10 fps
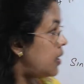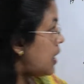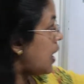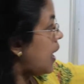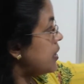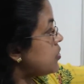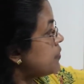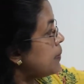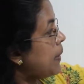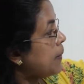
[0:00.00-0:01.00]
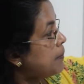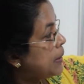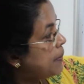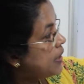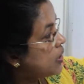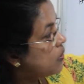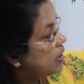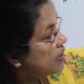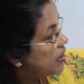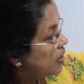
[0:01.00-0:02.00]
Height of the
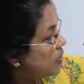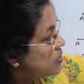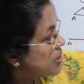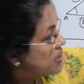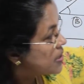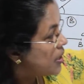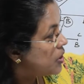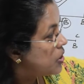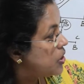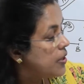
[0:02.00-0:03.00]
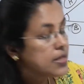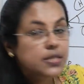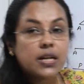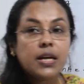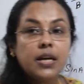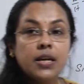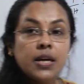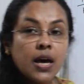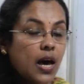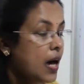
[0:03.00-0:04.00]
perpendicular reduces continuously
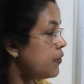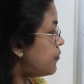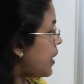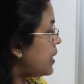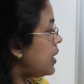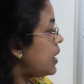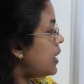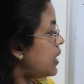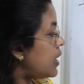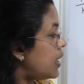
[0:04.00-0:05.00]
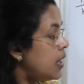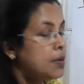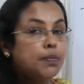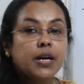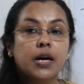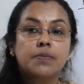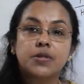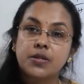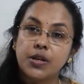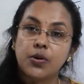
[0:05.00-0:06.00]
and finally it
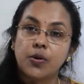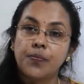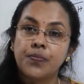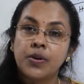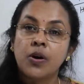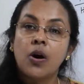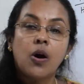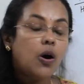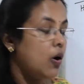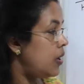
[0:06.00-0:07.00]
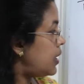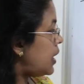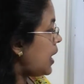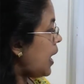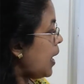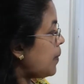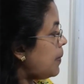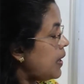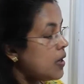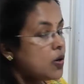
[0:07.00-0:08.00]
becomes 0 or AB